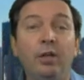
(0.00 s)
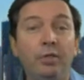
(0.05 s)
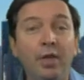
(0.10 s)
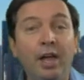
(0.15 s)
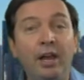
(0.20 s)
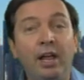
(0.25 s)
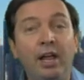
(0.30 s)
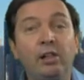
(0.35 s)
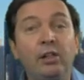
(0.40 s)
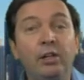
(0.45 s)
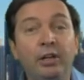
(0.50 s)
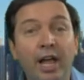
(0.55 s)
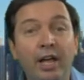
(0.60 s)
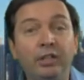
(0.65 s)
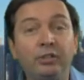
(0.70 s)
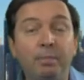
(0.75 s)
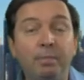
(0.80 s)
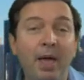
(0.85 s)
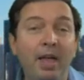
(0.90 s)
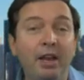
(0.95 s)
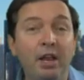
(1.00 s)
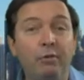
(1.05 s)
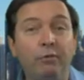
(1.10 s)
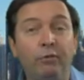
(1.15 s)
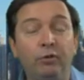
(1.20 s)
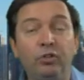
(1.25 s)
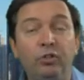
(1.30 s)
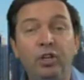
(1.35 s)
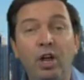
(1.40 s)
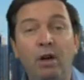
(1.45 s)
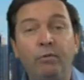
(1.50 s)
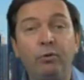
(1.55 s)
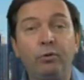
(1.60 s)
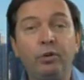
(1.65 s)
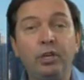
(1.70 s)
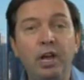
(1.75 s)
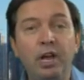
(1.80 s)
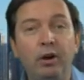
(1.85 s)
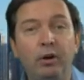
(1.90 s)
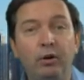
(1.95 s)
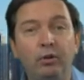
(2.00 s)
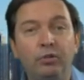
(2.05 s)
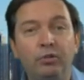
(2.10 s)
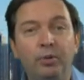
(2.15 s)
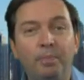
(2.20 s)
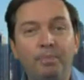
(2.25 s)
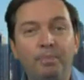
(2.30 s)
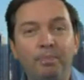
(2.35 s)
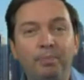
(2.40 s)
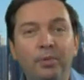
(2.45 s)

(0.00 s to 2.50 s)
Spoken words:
that England has been in for several years.